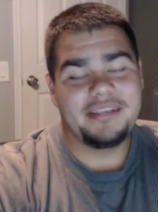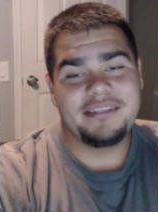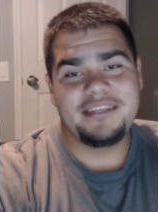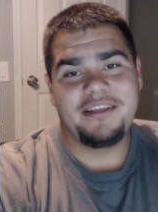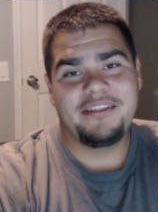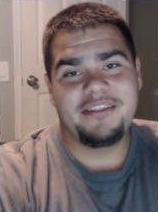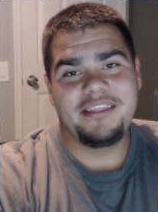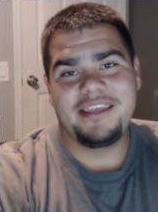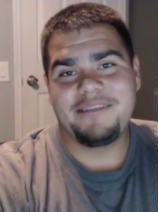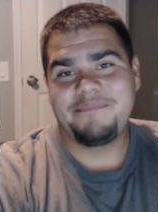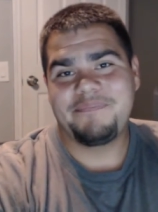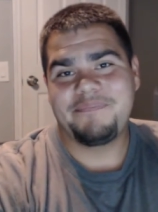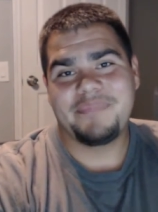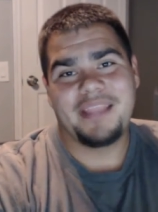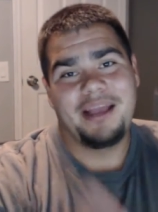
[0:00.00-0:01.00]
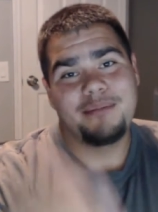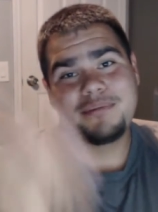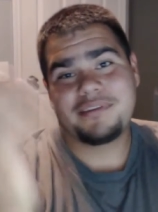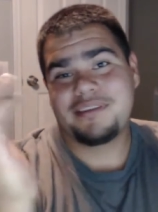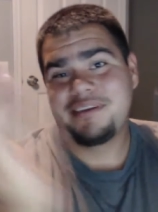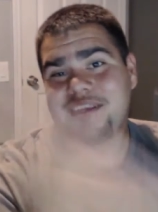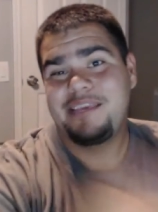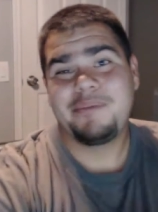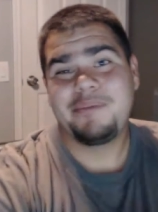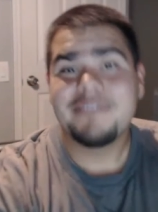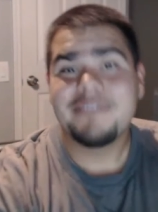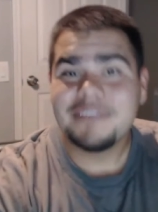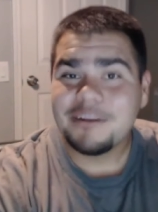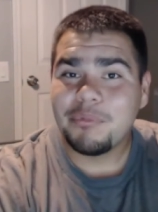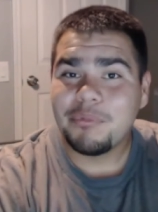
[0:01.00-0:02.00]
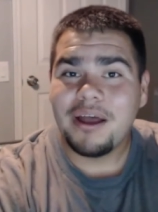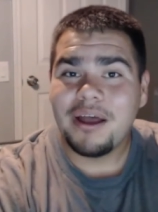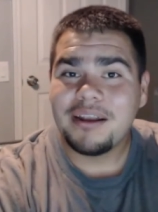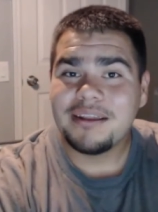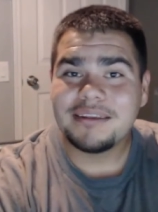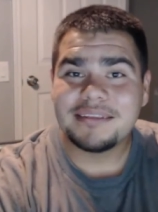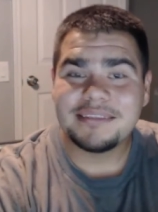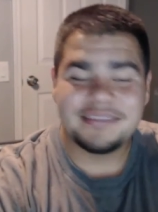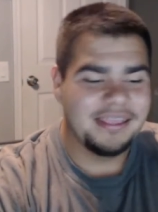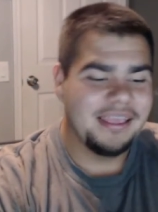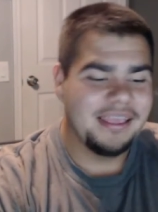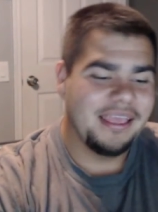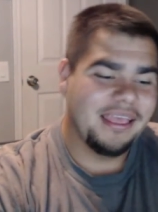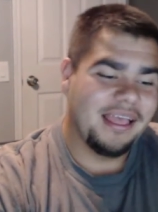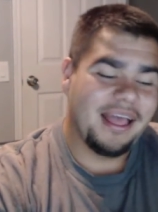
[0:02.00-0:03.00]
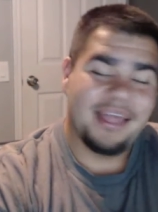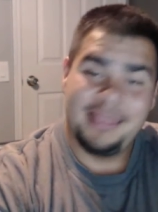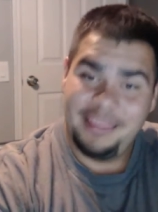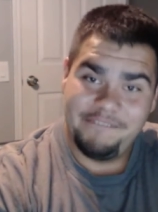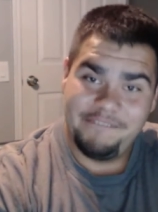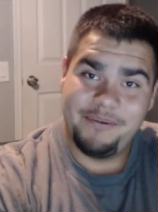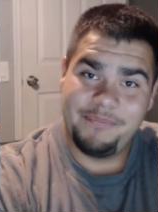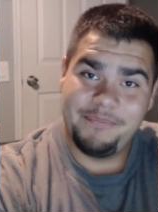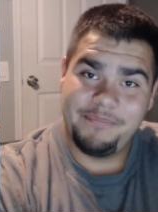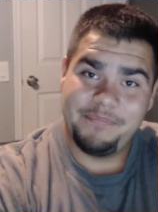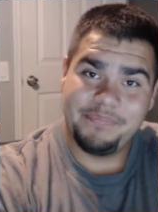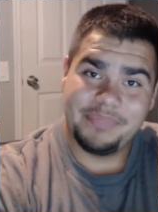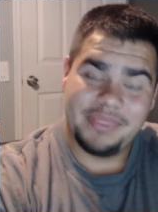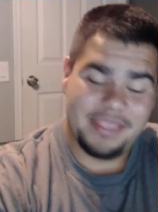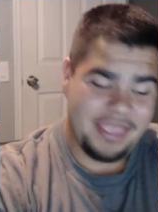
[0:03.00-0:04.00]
But until then, I'm just gonna keep using their products. I love them.